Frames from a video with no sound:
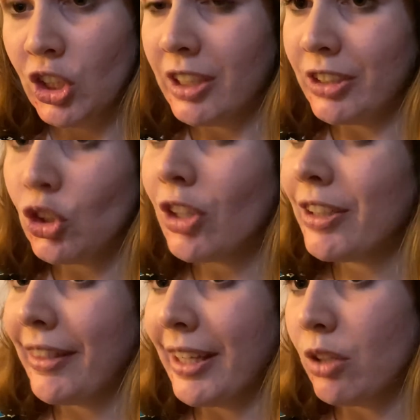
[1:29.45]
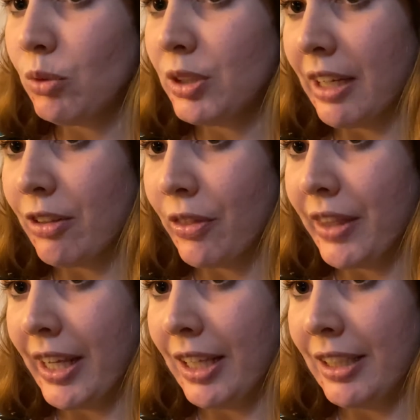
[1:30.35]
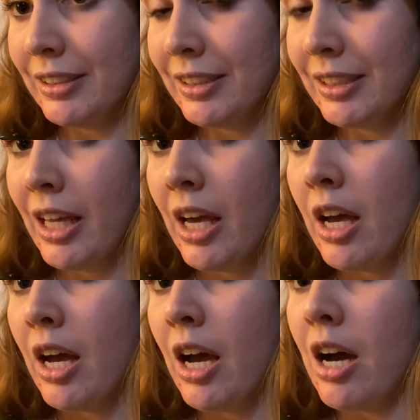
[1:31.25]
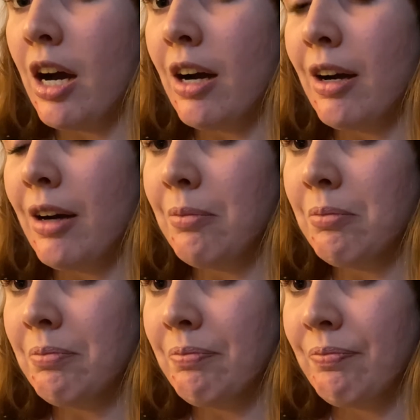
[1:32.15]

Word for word: They started to think it was other things. Um,